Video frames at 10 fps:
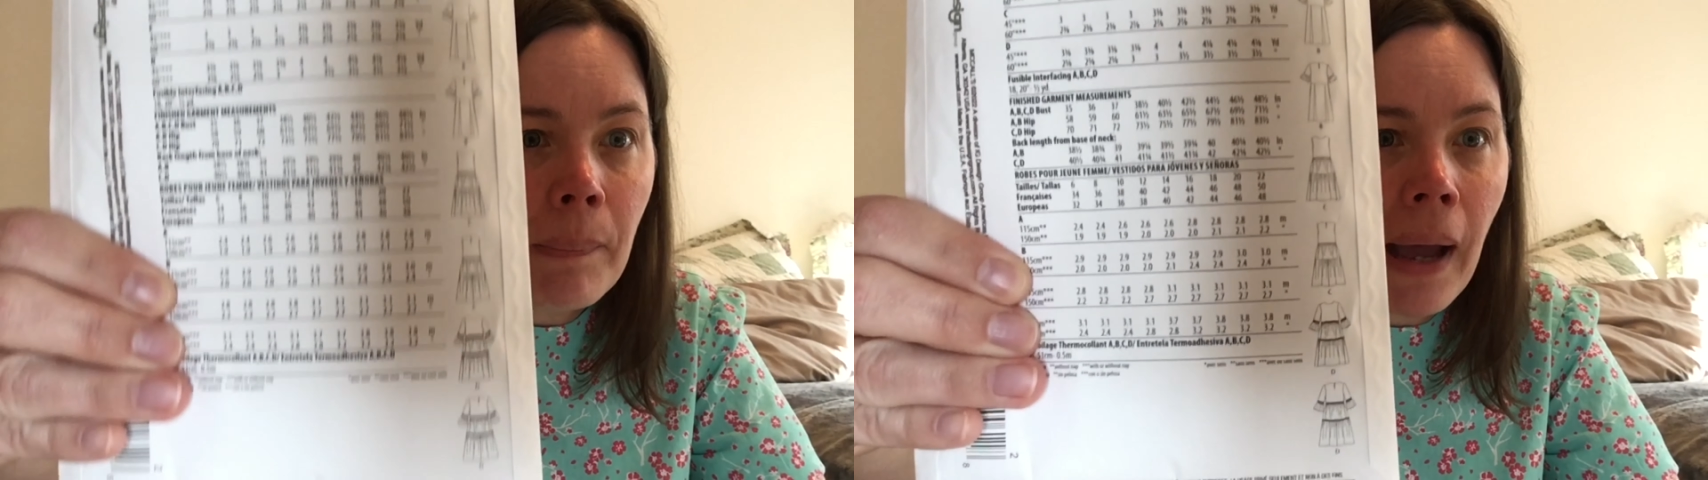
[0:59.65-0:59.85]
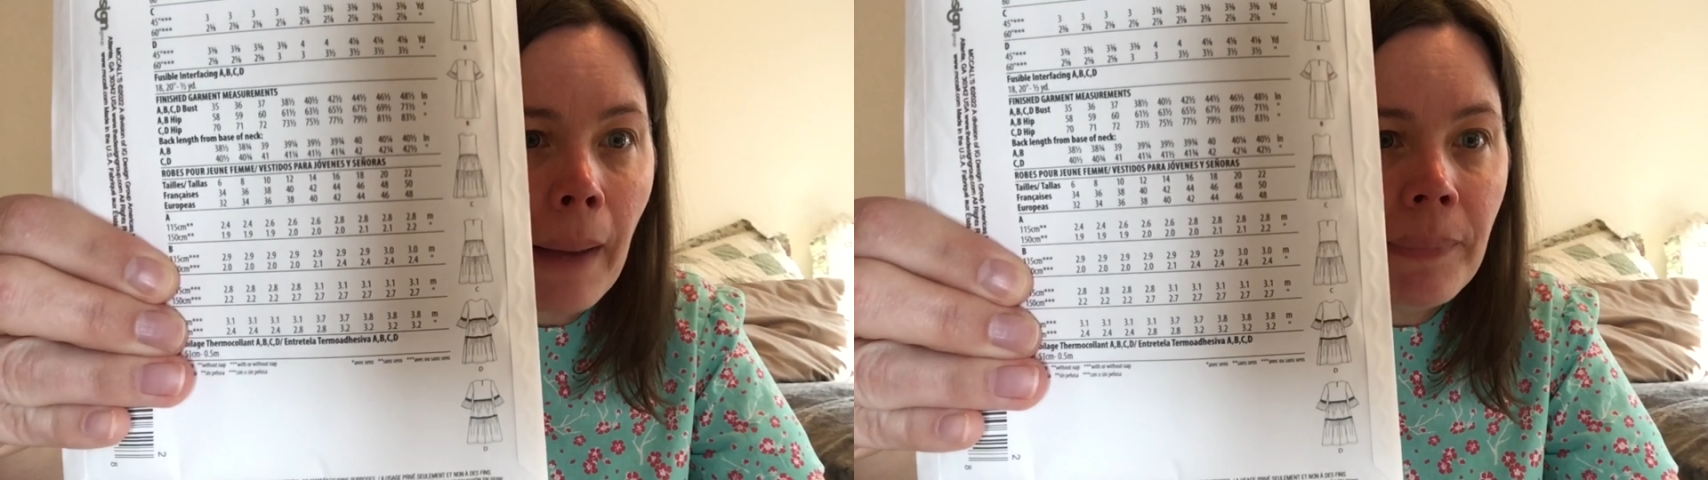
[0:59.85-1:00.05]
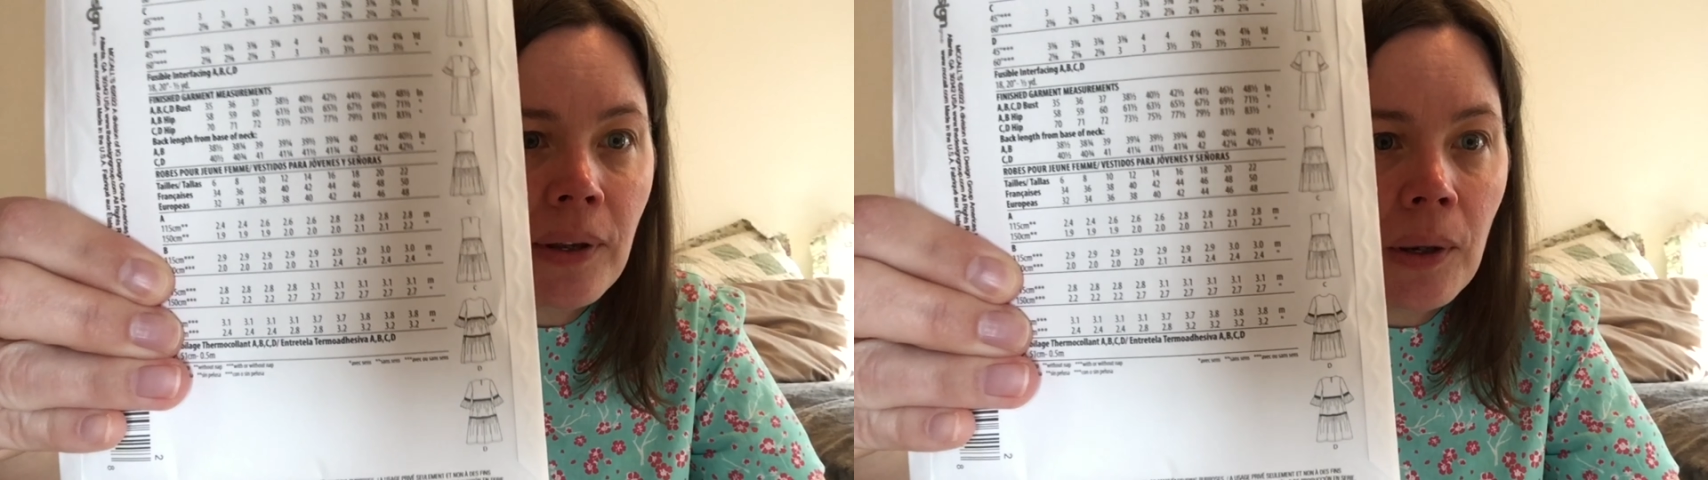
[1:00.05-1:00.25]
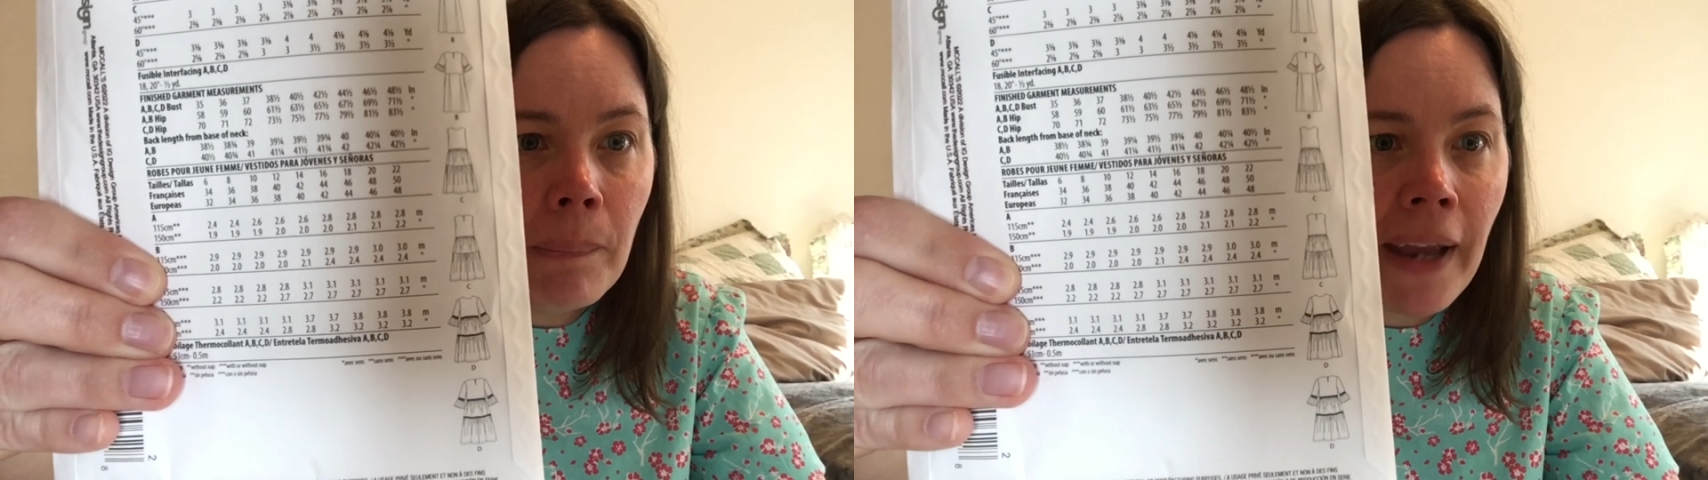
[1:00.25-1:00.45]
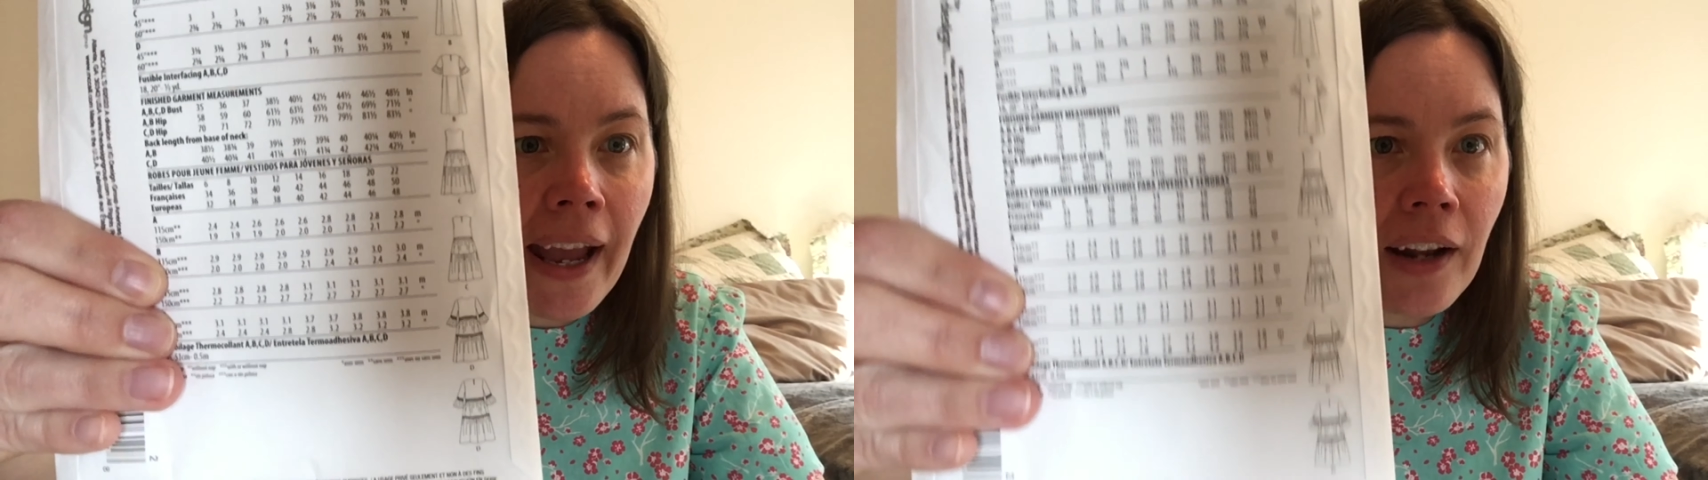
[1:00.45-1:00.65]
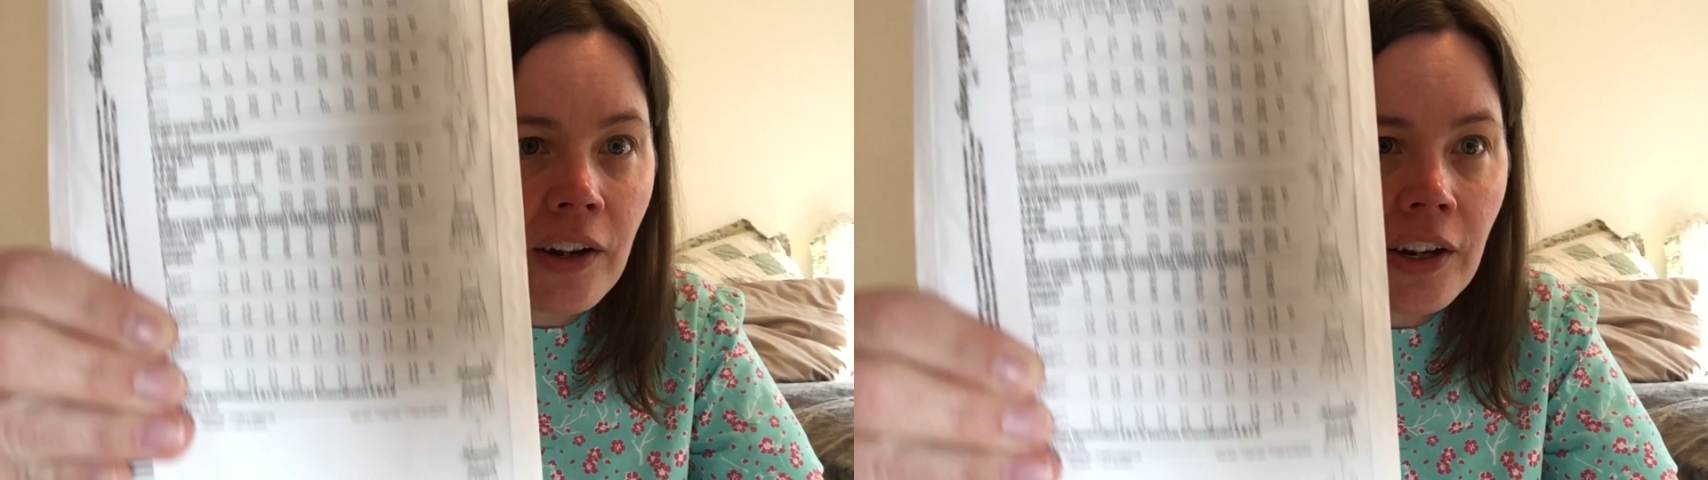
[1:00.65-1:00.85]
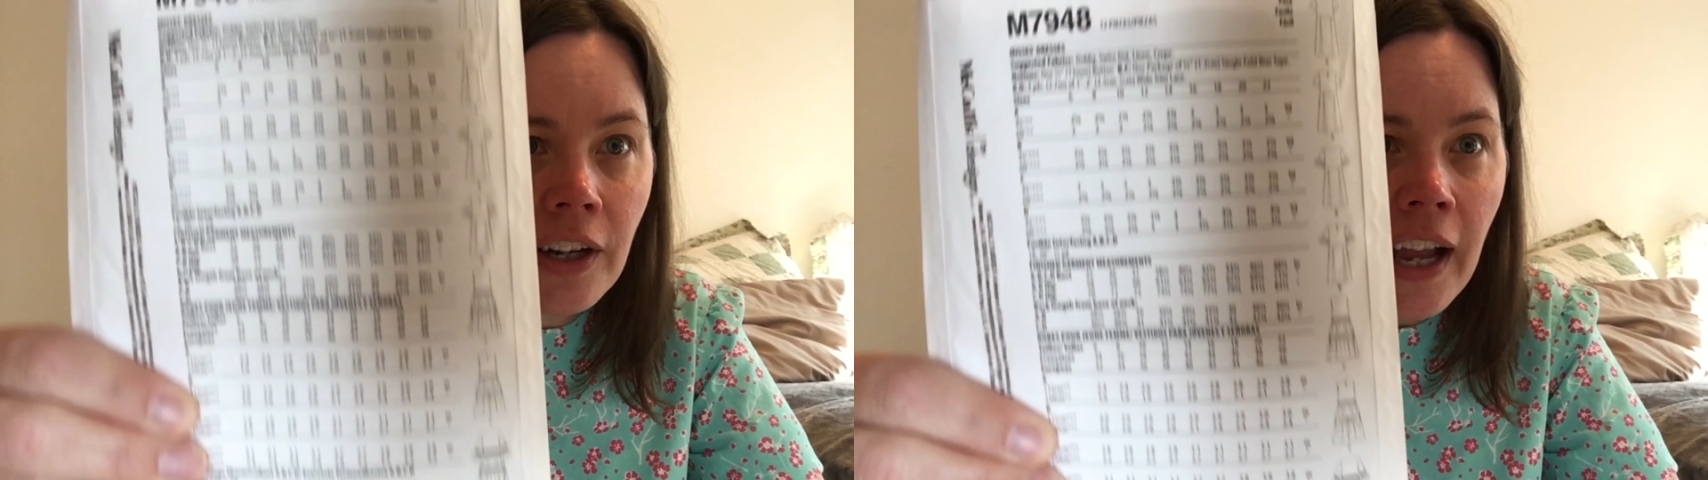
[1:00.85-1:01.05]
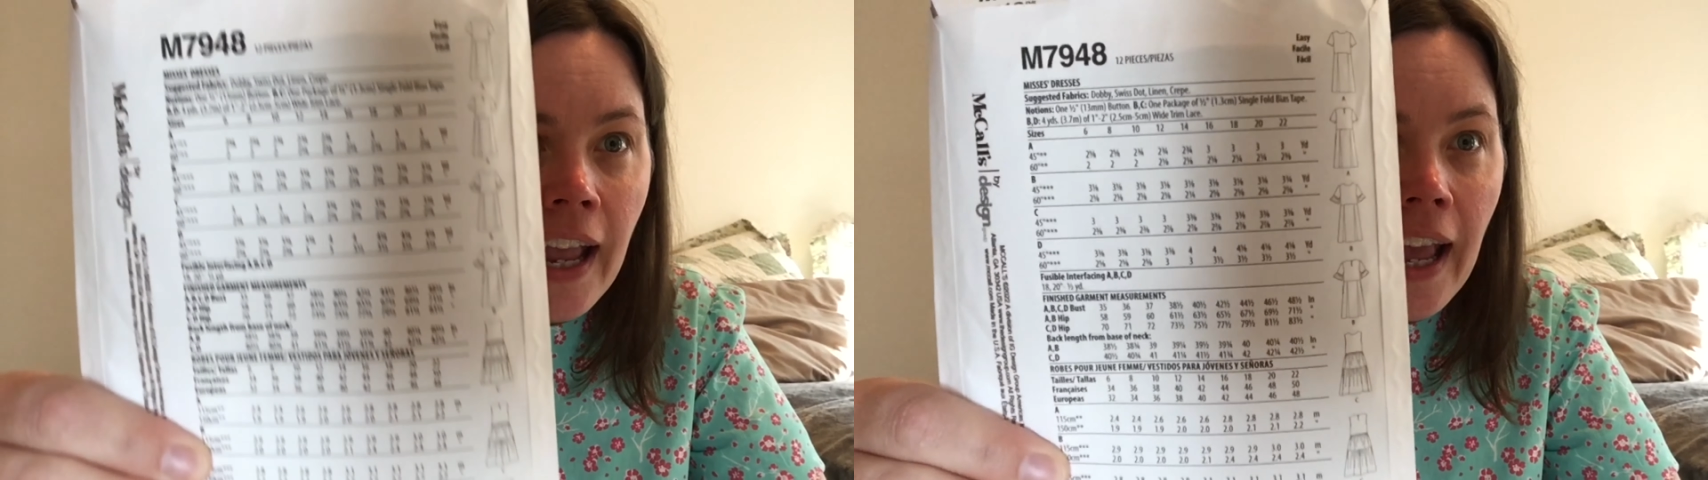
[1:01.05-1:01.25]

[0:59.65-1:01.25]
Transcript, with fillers: popular pattern,